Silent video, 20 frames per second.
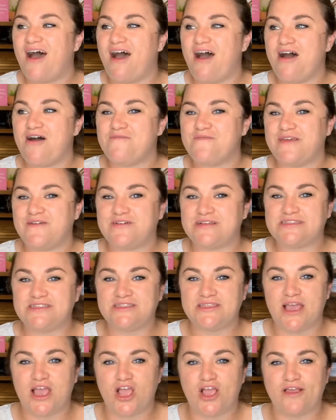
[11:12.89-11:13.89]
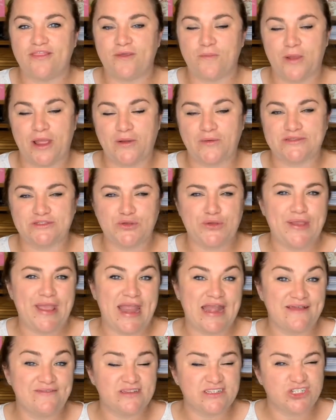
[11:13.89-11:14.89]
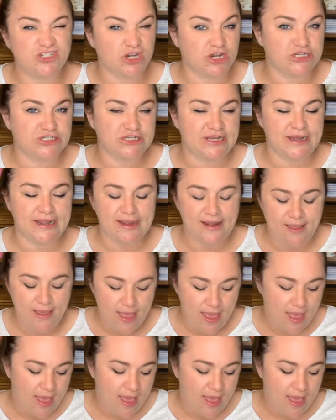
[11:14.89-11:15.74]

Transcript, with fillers: Um, it was, the brand was Creative Destruction,